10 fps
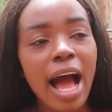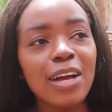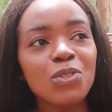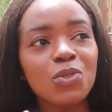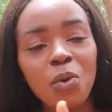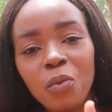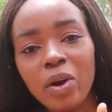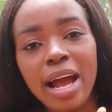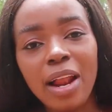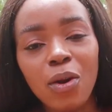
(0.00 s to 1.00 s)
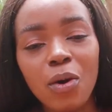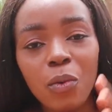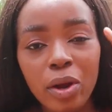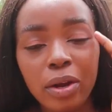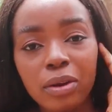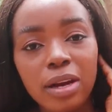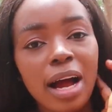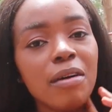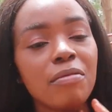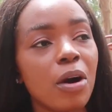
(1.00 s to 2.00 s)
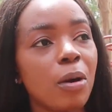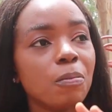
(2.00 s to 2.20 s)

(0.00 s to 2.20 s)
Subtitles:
and somewhere along where you have